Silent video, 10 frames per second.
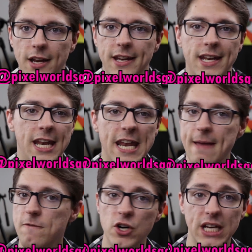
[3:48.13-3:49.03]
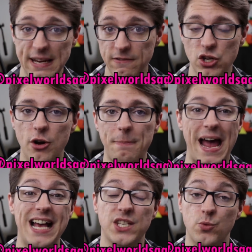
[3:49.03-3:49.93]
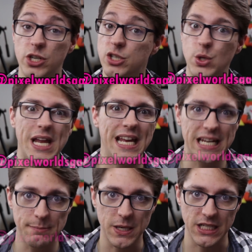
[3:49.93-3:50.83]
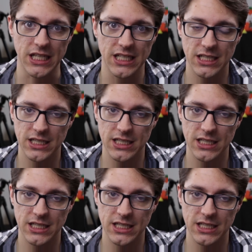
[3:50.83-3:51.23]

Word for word: Never give your password to anybody.